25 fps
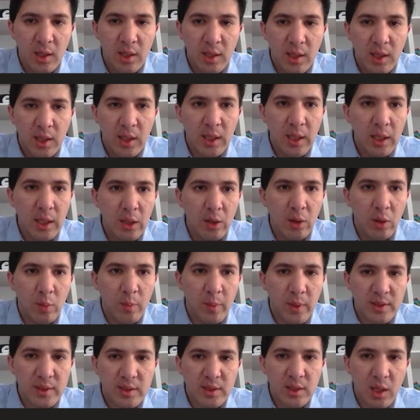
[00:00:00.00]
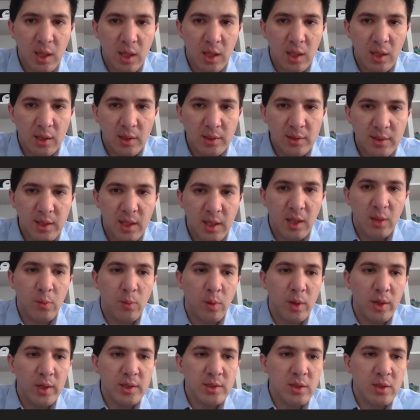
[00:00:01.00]
kilopascals, and
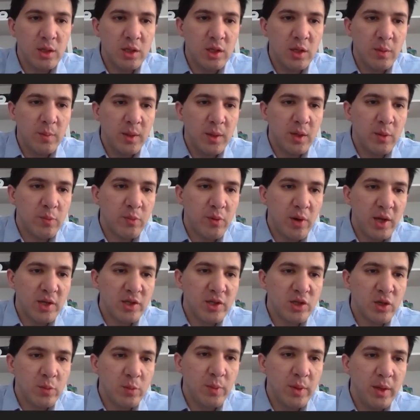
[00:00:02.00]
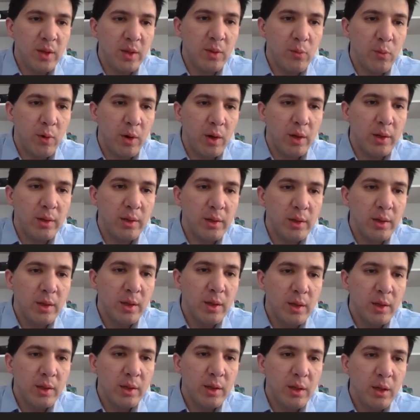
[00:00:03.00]
what is going to be the pressure P1
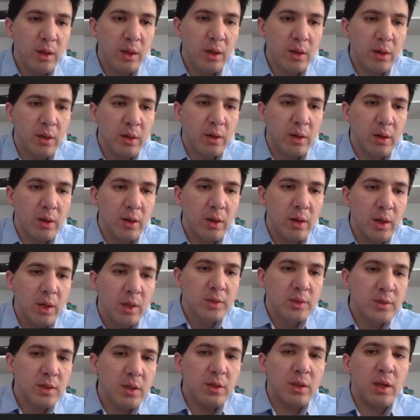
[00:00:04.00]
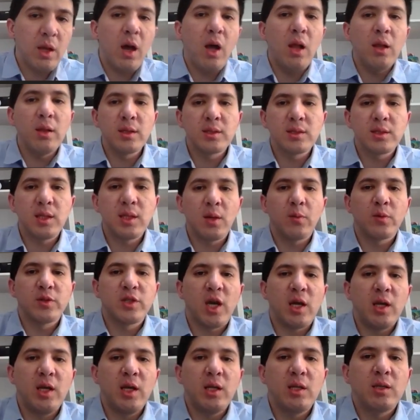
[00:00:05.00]
here. So the only thing which
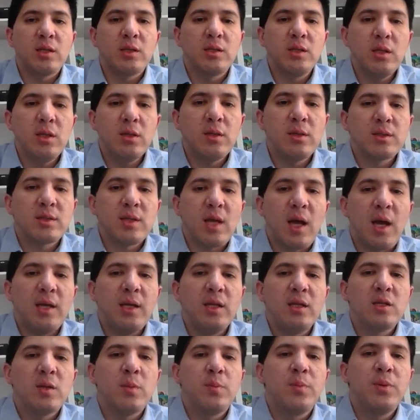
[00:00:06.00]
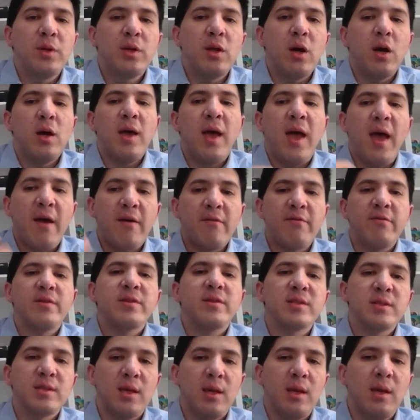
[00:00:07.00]
I need to do is I need to put
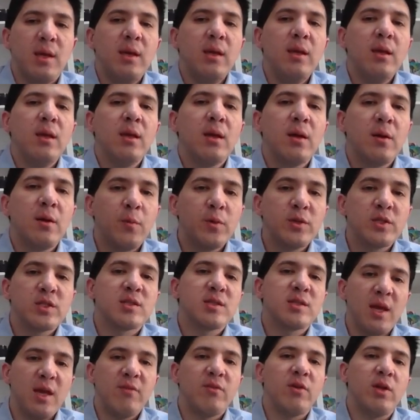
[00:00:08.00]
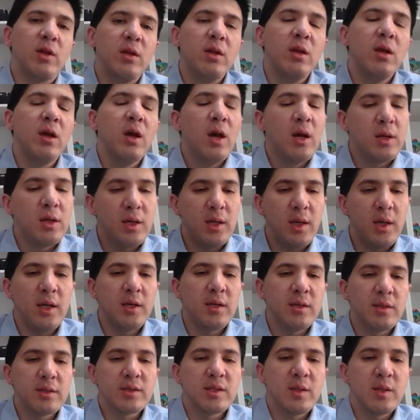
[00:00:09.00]
everything which is given
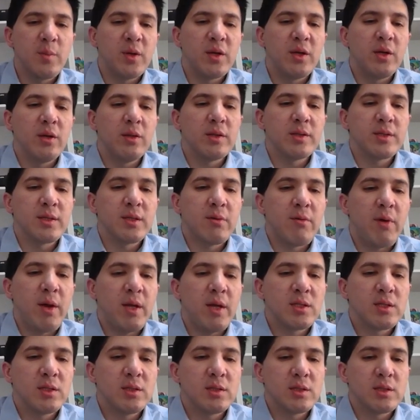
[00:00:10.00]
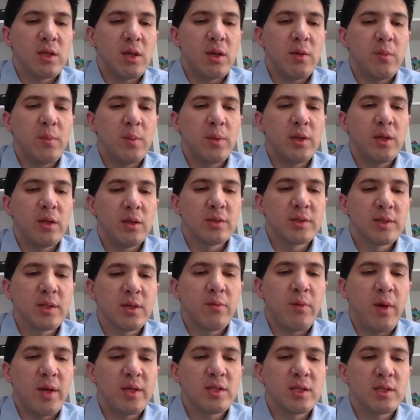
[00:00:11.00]
into the Bernoulli's equation. So Bernoulli's
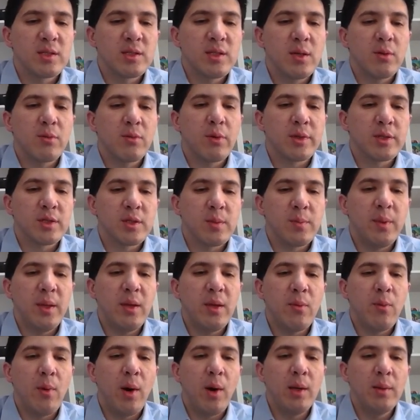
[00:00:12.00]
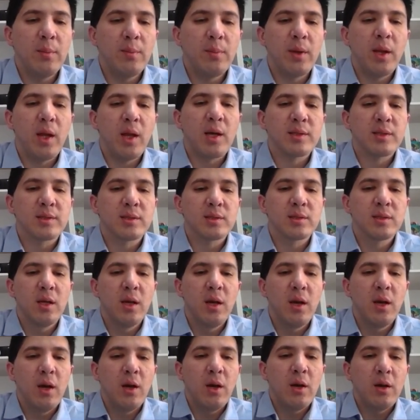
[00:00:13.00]
equation is equal to the P1 plus
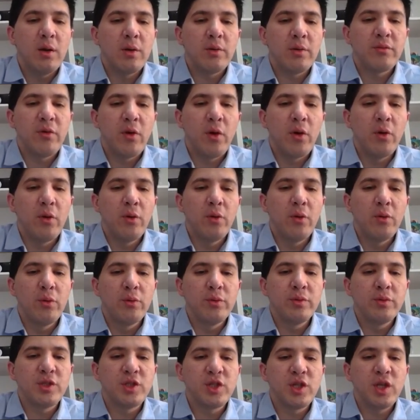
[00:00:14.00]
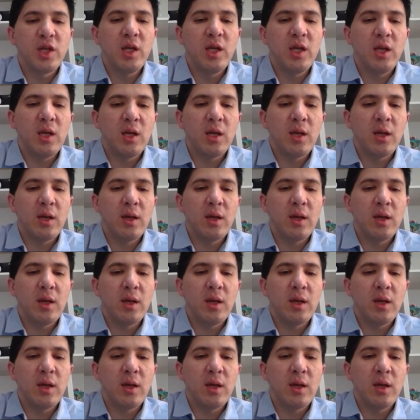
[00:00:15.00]
rho G